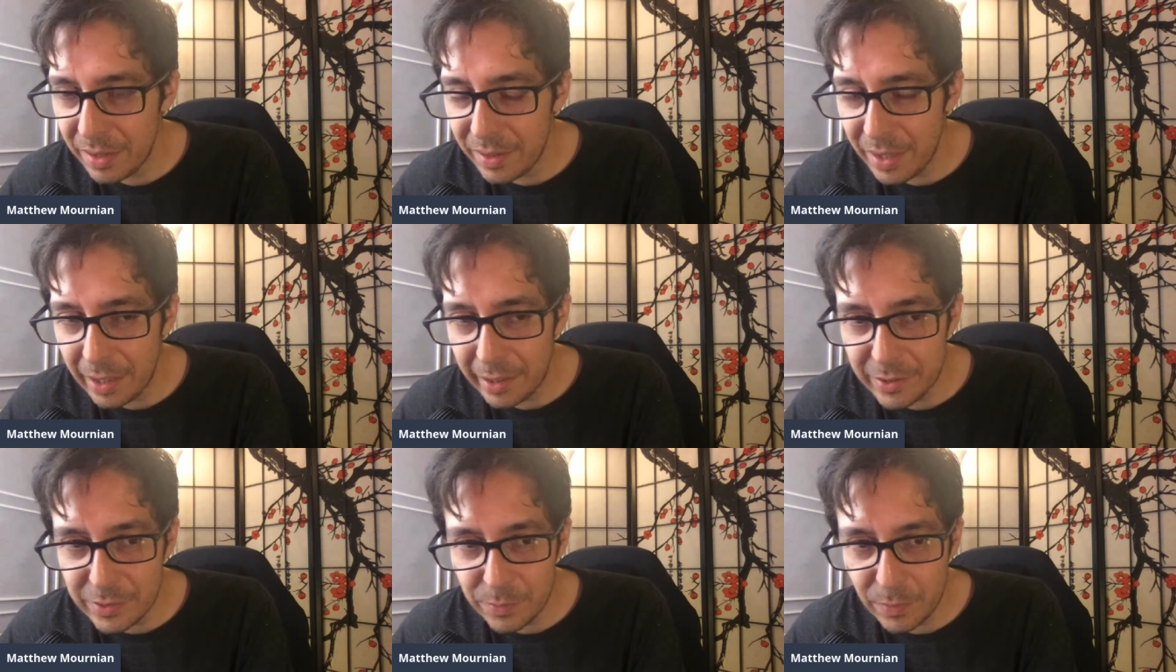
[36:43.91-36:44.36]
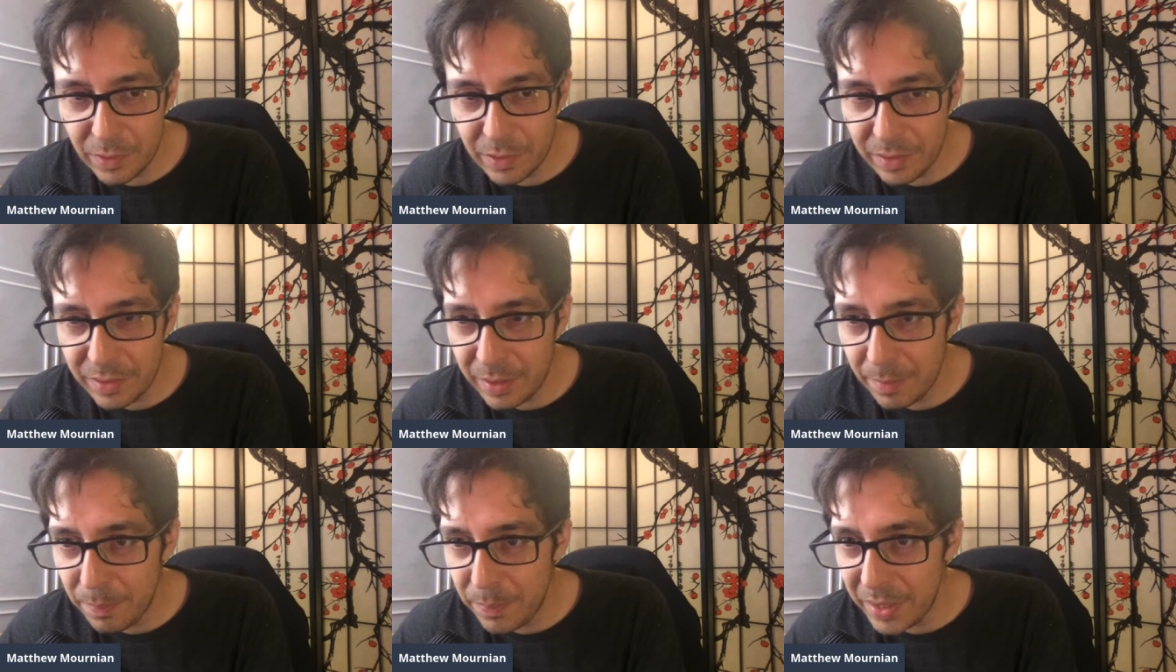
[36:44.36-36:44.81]
That is one of
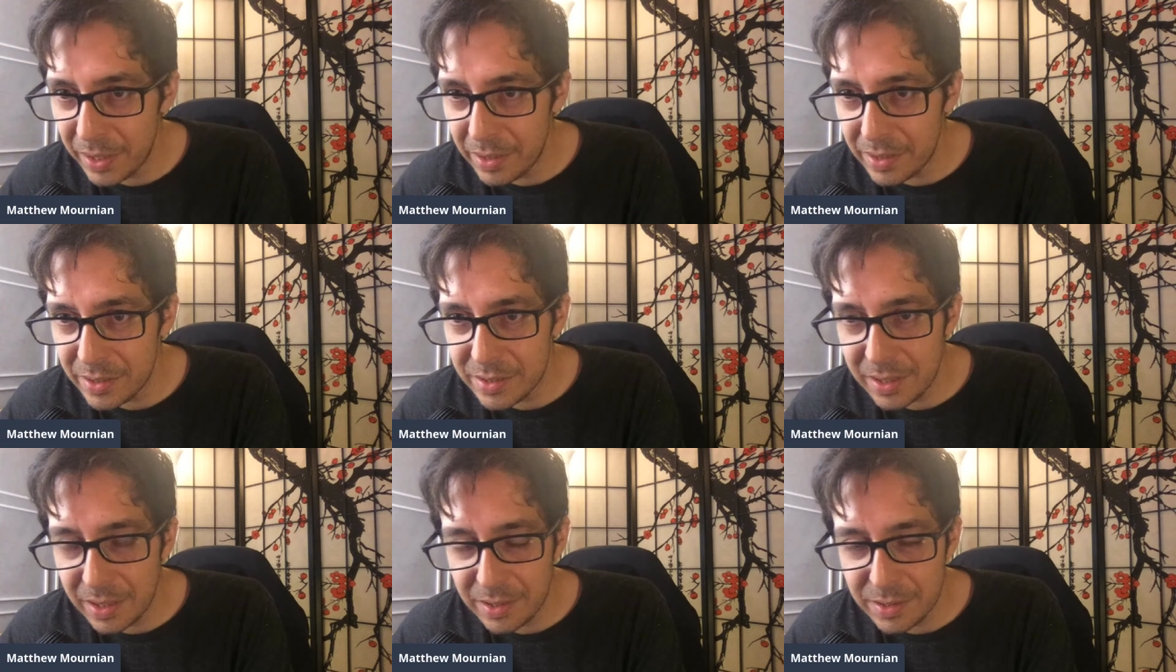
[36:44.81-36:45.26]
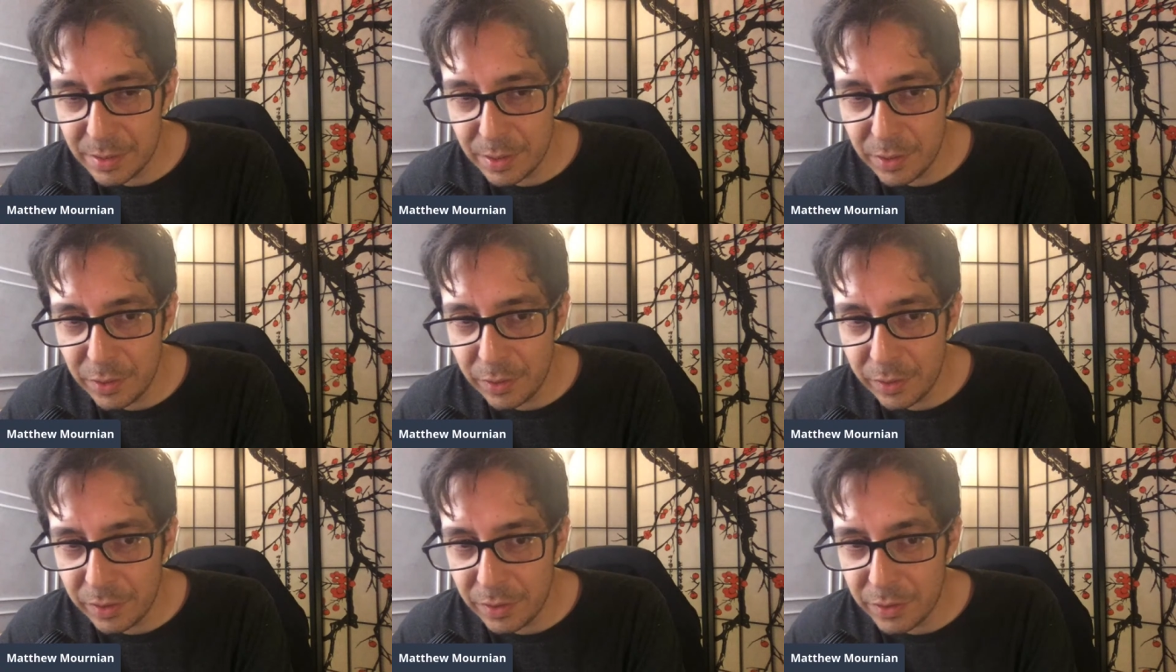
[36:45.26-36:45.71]
the biggest things that
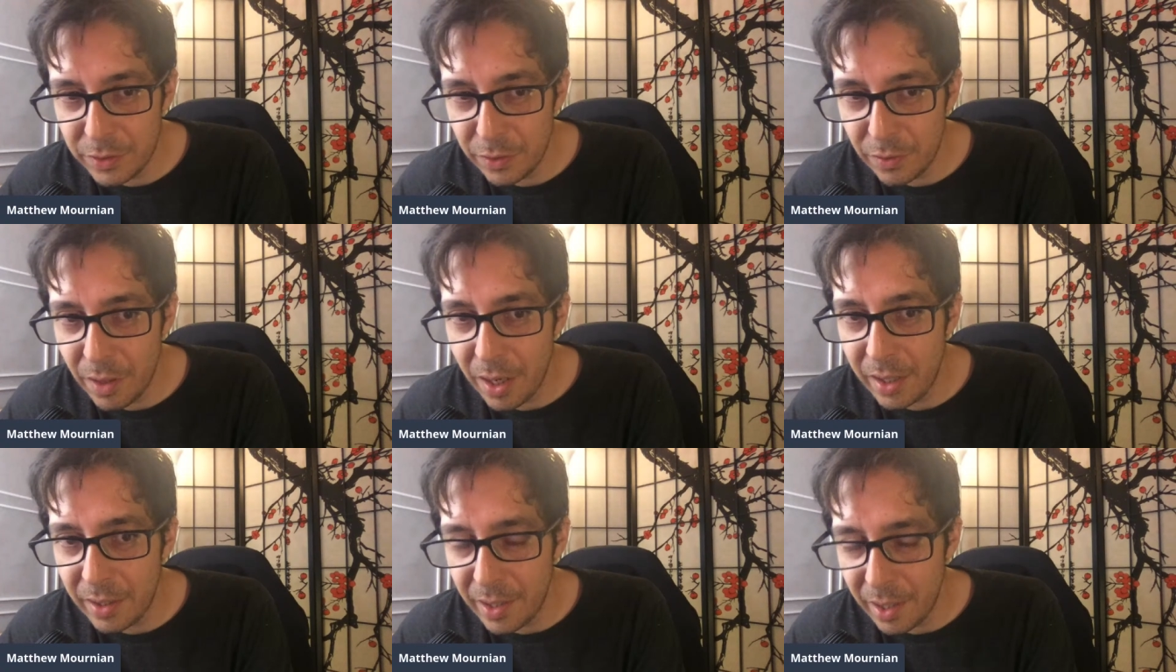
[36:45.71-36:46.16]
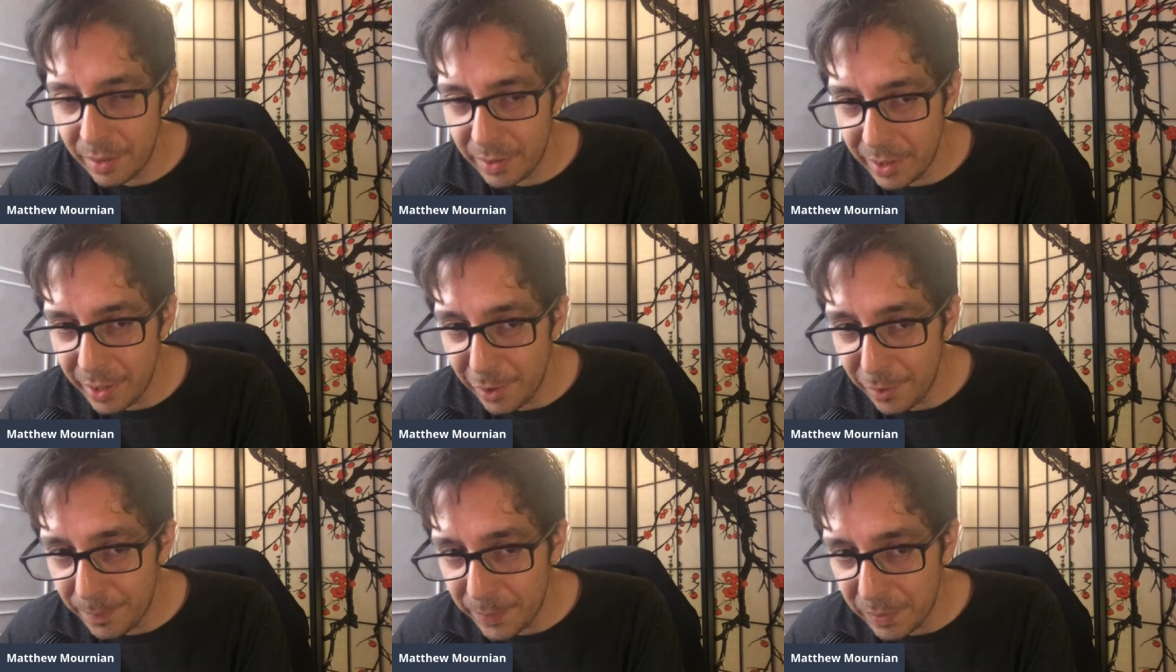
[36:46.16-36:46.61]
you can do right now to
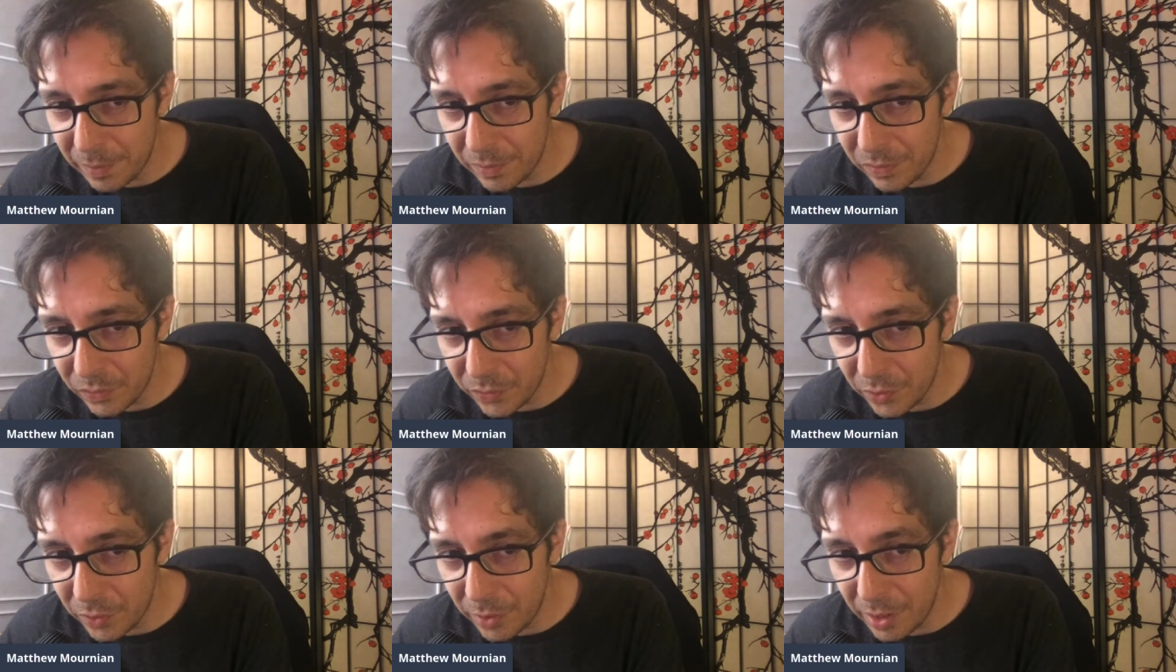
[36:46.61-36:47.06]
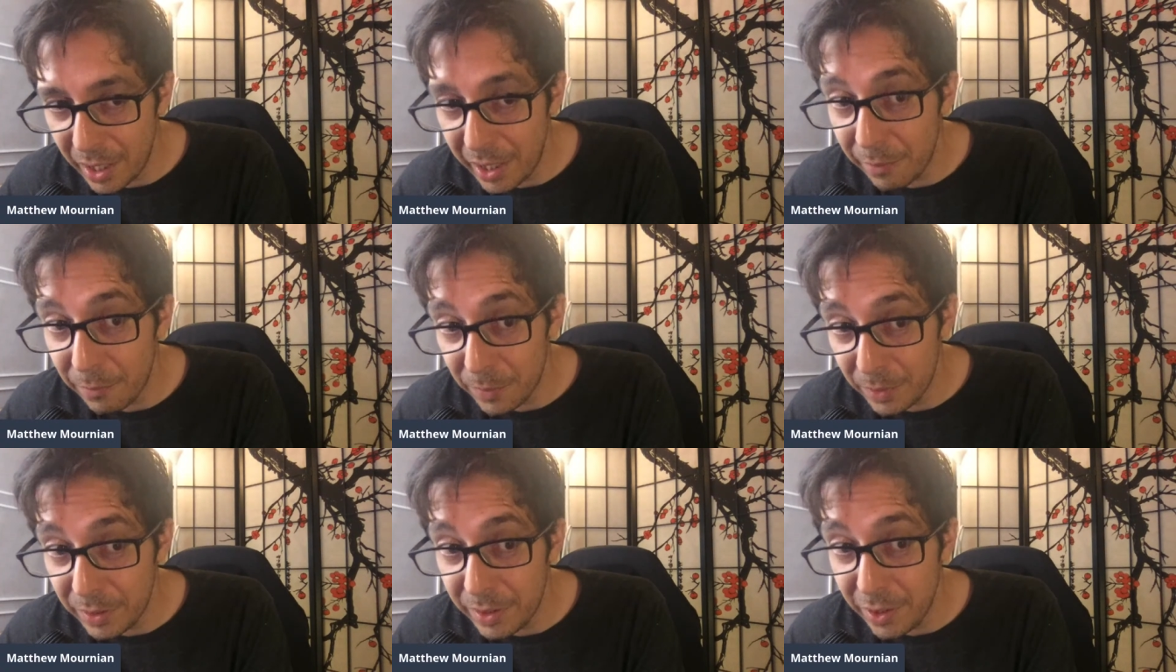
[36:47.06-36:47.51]
help your third eye
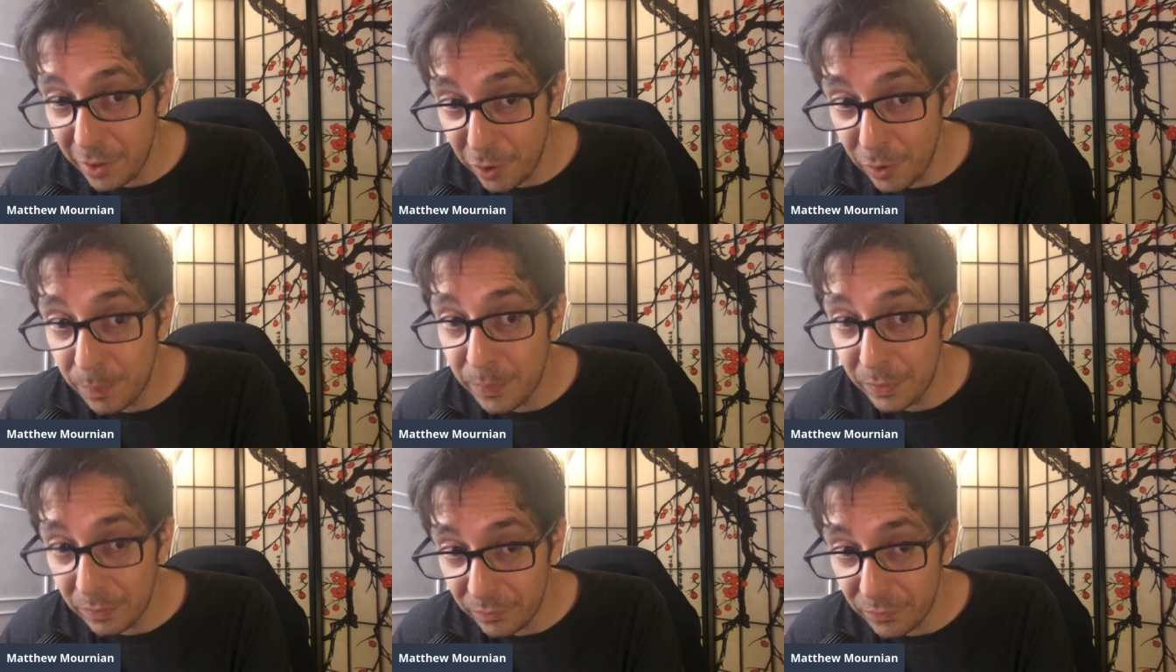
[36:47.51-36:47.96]
really open.